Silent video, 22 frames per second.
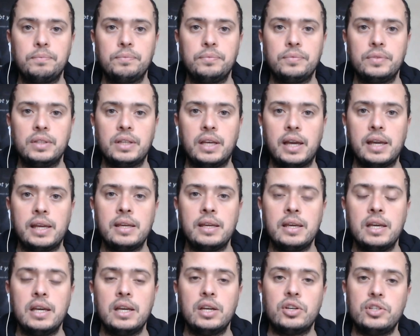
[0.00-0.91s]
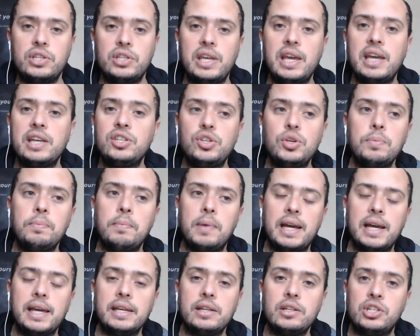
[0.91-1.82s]
Okay? Because yes, you
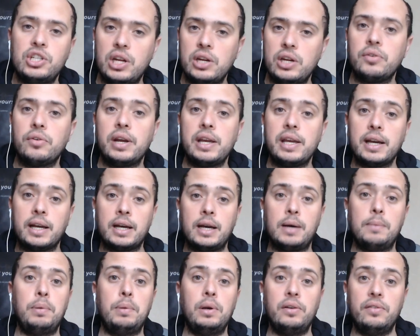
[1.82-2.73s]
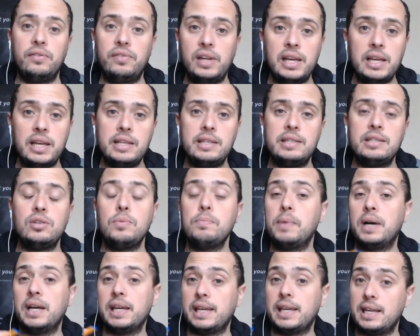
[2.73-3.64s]
might generate a couple of leads, you
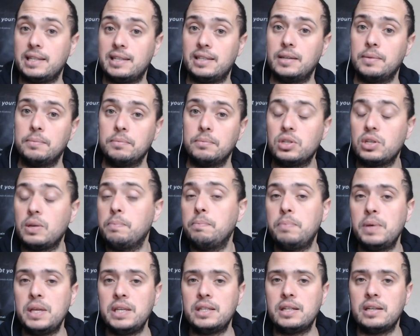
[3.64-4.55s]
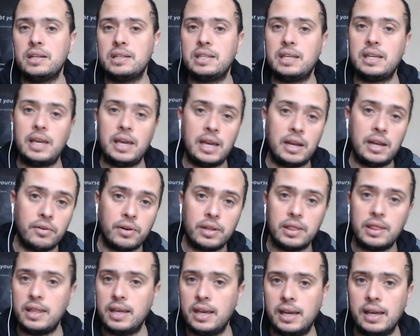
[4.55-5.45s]
might get some some business here and
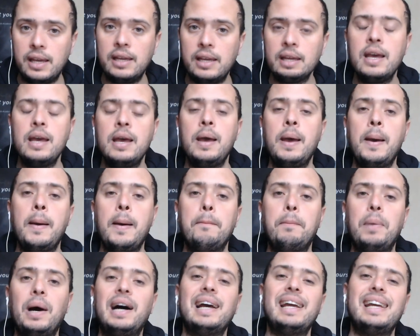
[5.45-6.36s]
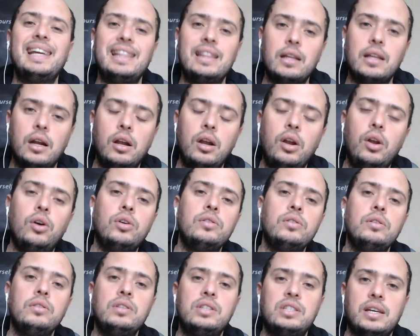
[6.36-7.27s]
there, but in the long
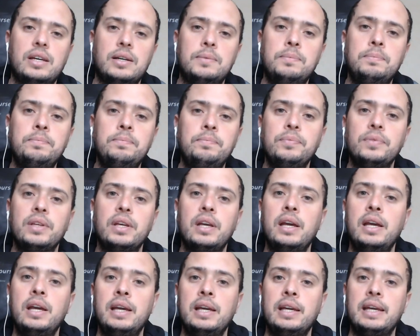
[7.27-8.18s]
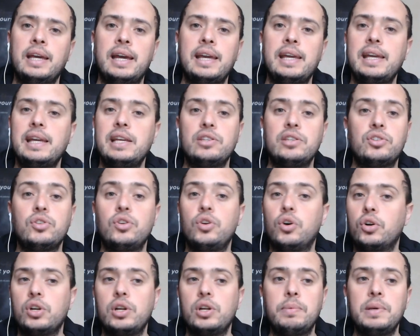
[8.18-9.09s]
term, okay, it's not
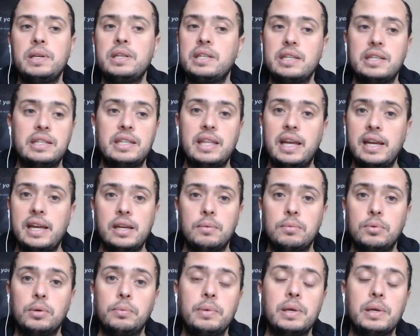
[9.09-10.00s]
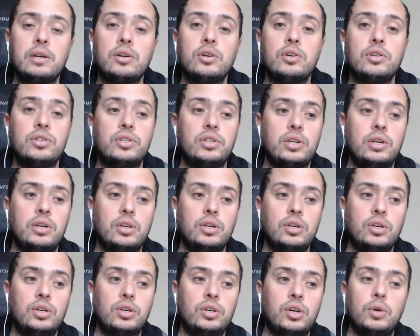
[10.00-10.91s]
going to be sustainable because
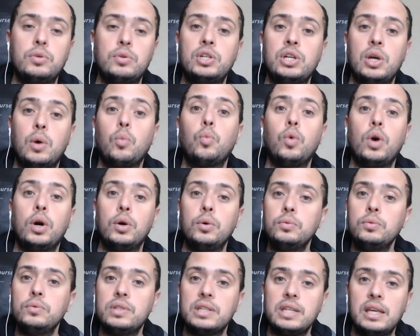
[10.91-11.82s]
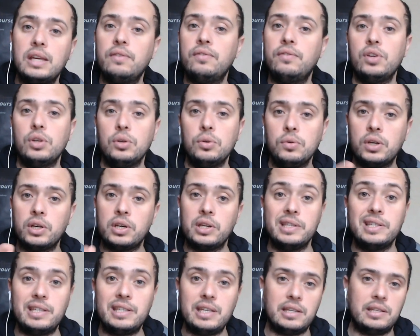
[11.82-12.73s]
Coach Up won't give you
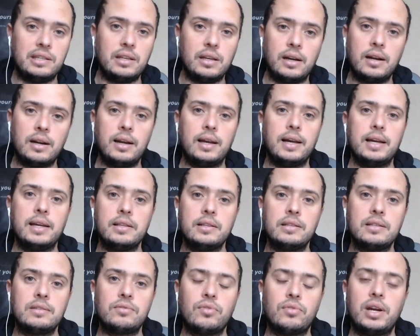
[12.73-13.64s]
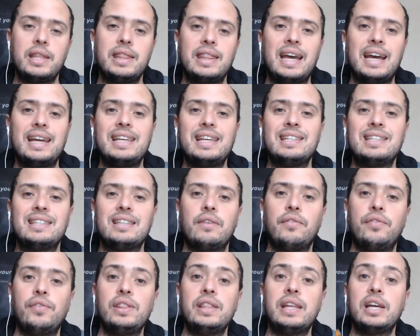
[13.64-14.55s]
consistent clients, right? That is
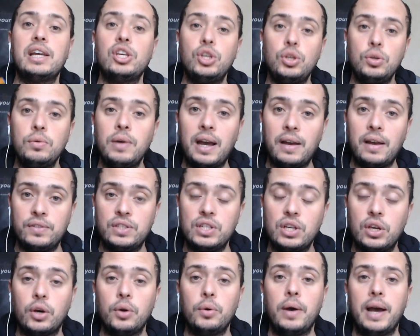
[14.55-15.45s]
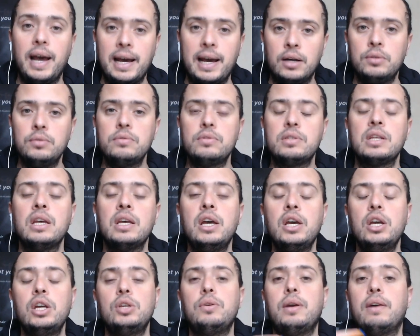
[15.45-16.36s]
something that you have to go out
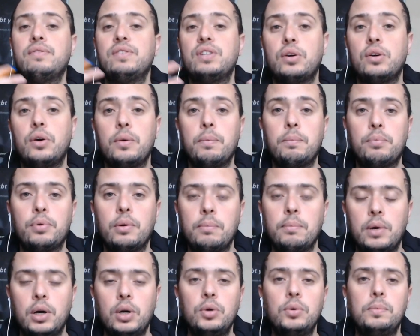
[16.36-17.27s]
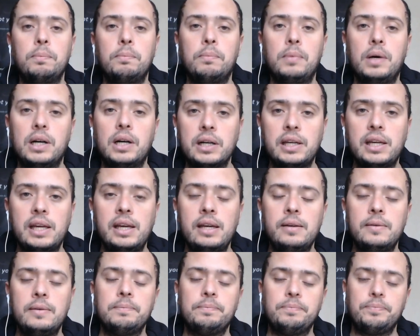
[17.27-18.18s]
you have to go and promote, market,
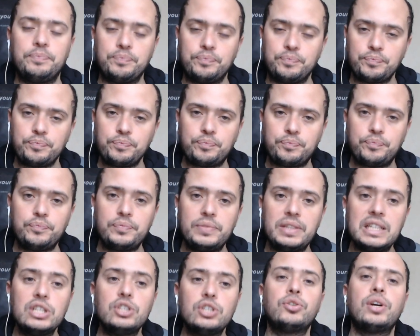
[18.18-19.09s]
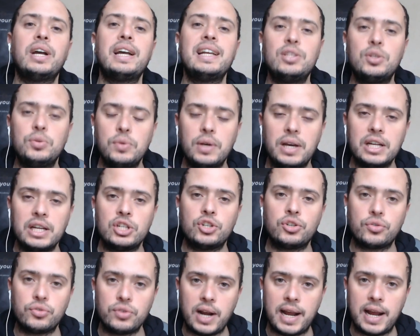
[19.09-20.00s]
and try to
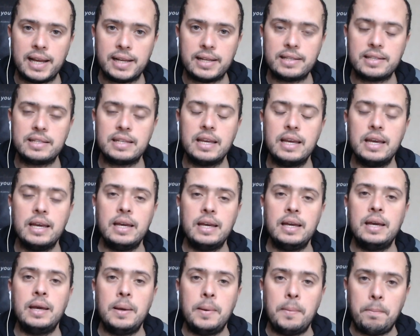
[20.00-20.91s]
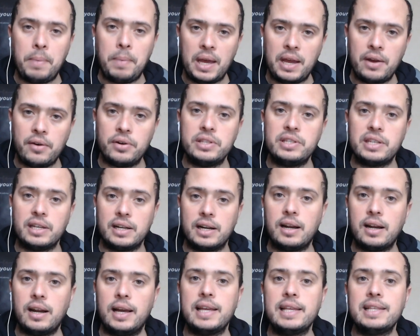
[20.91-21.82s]
attract parents and
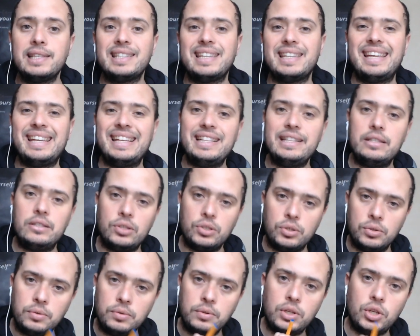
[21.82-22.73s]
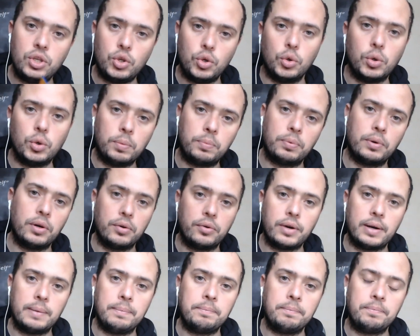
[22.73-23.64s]
clients into your program.
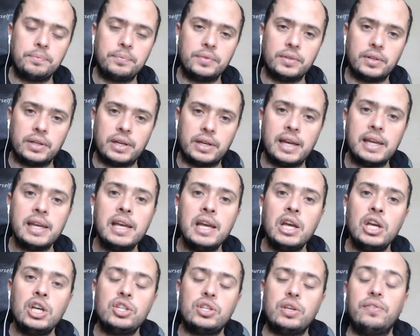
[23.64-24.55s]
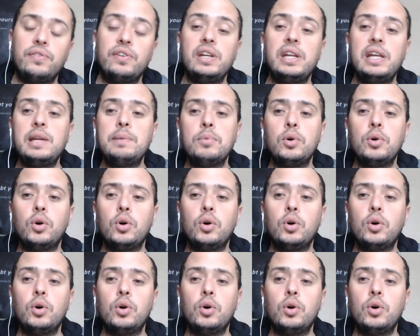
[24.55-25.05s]
Okay. So if you need more